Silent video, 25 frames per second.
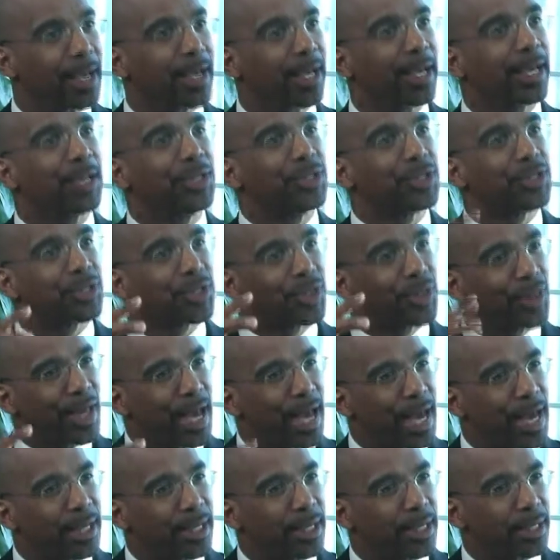It's
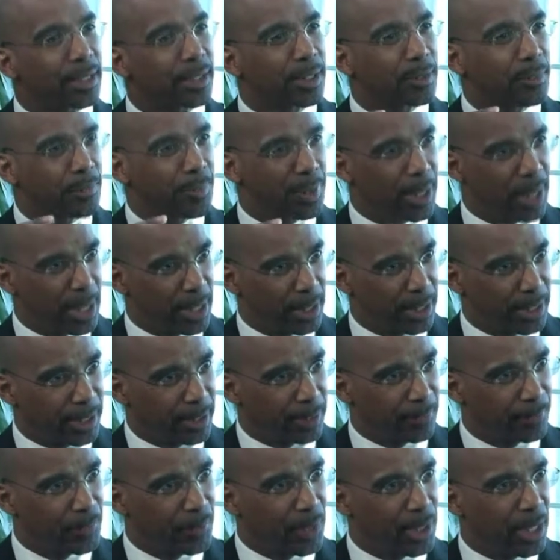that compelling.
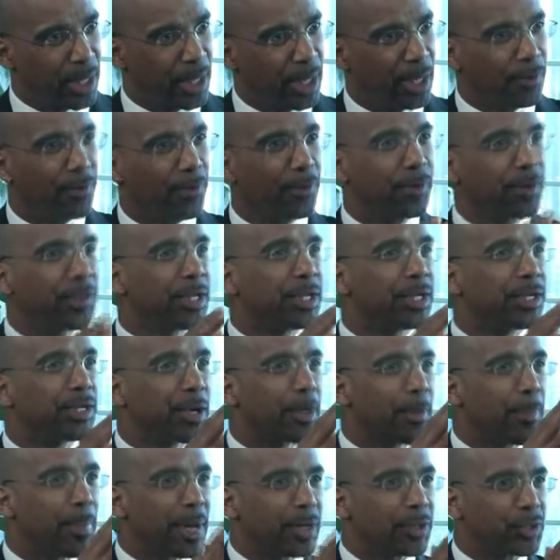If you think
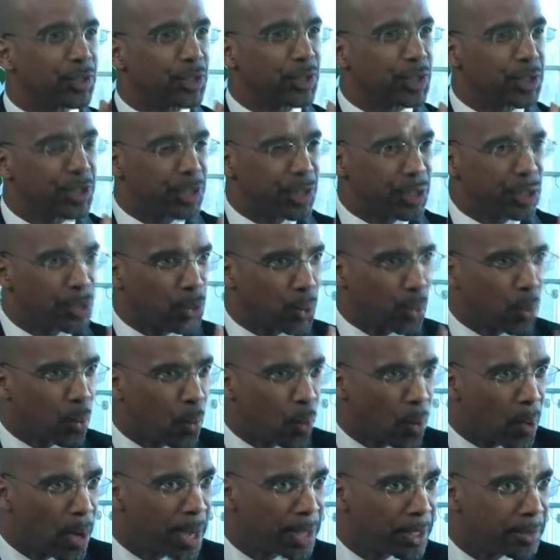about just this
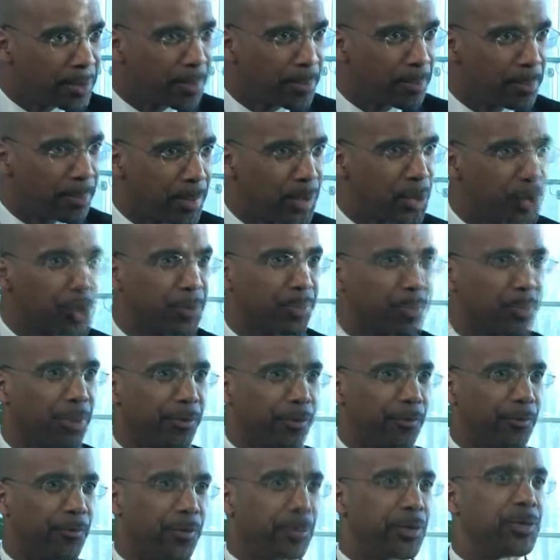one most
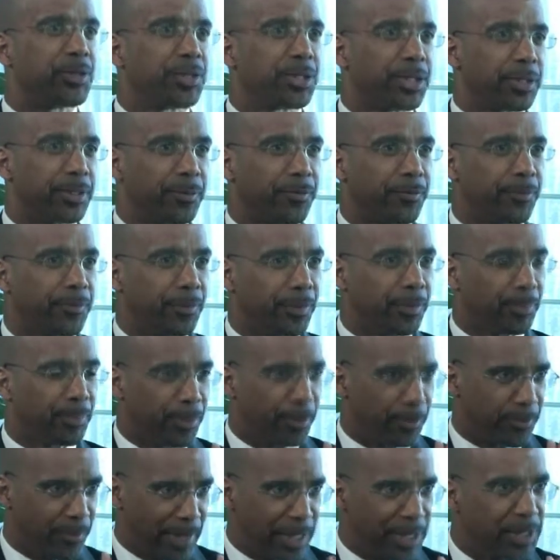pervasive
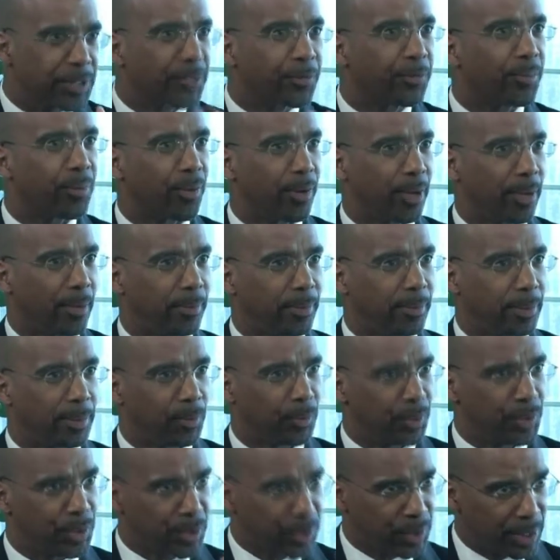problem,
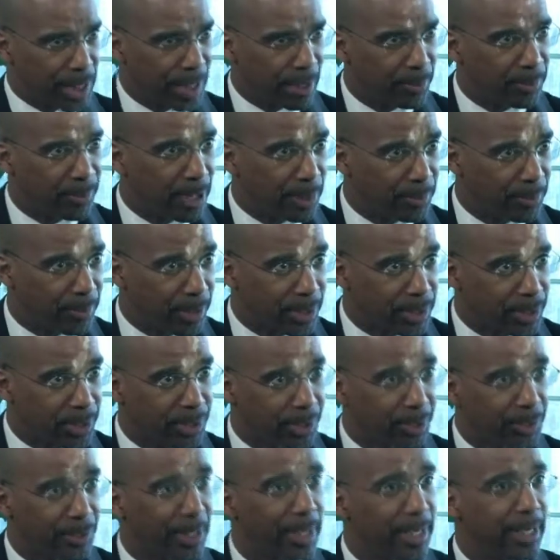which is high blood
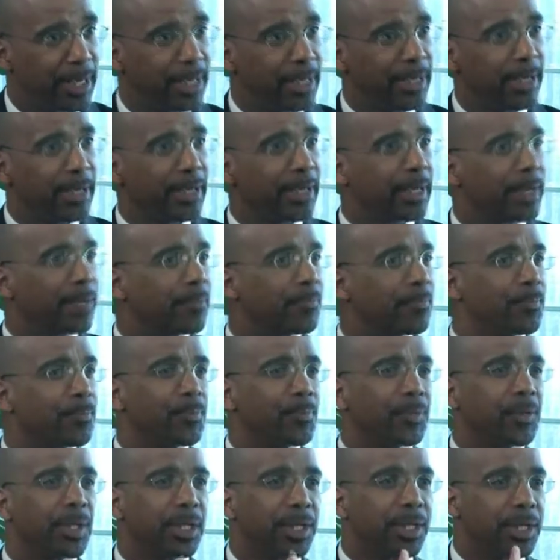pressure,
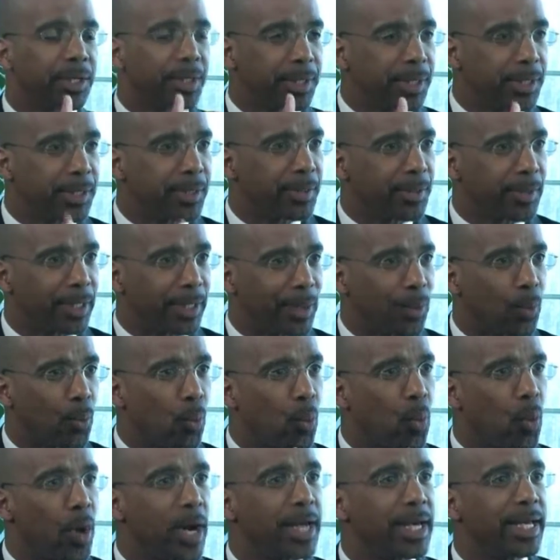clearly
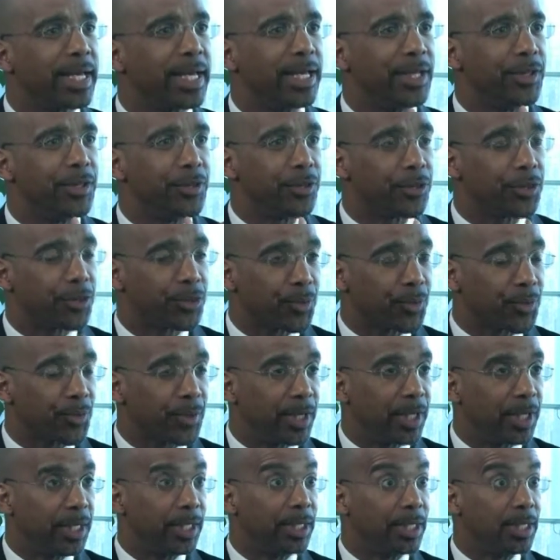1 in
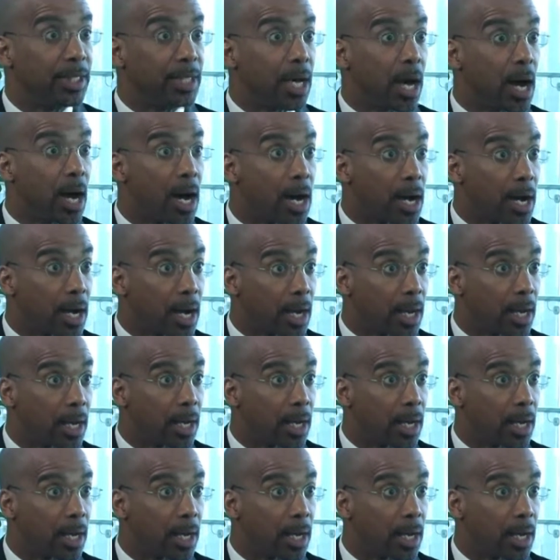3 young